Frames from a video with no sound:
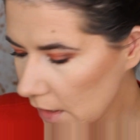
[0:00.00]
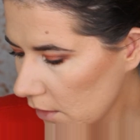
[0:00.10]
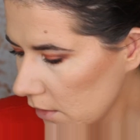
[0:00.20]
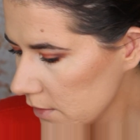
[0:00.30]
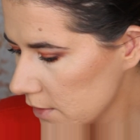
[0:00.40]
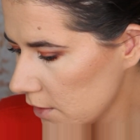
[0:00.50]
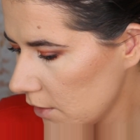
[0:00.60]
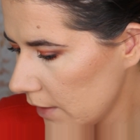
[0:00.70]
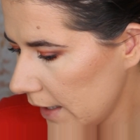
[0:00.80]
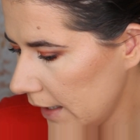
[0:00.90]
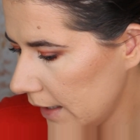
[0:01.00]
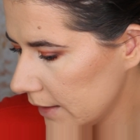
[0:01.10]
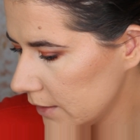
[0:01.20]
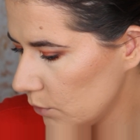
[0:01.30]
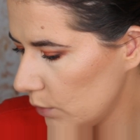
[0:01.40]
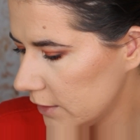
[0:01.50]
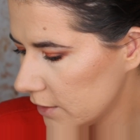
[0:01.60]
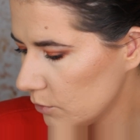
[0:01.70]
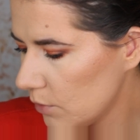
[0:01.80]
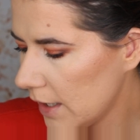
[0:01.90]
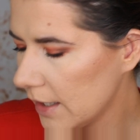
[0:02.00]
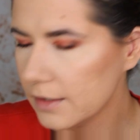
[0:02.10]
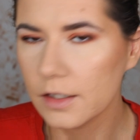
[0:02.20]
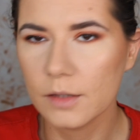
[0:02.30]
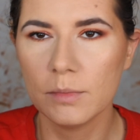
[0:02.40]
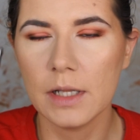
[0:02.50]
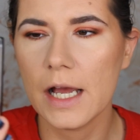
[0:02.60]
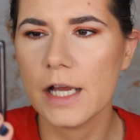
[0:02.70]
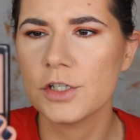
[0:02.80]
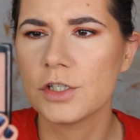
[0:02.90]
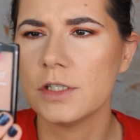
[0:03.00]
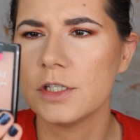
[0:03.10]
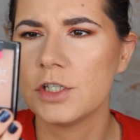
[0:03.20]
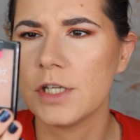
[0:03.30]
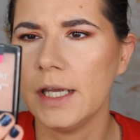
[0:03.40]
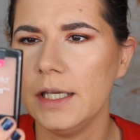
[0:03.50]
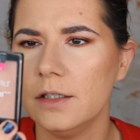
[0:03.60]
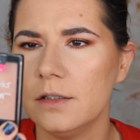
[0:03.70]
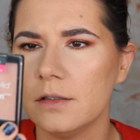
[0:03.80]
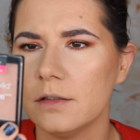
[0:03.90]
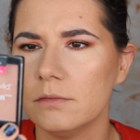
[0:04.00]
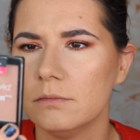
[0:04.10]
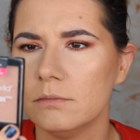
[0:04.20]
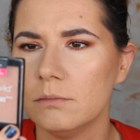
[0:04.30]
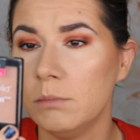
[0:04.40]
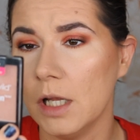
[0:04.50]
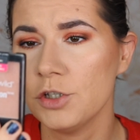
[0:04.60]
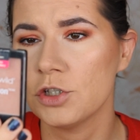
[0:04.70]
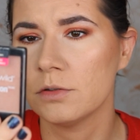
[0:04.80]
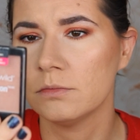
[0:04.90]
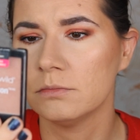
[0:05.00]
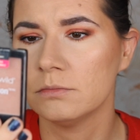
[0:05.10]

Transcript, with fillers: also and the wet and wild blush the shade blush